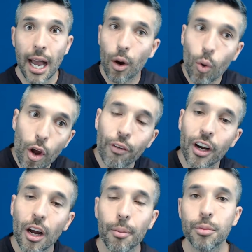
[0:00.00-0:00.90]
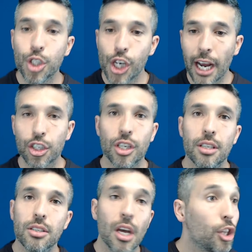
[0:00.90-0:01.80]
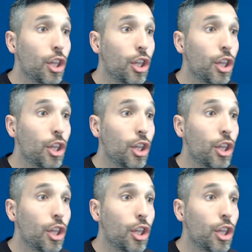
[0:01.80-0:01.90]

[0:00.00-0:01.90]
How do I overcome objections?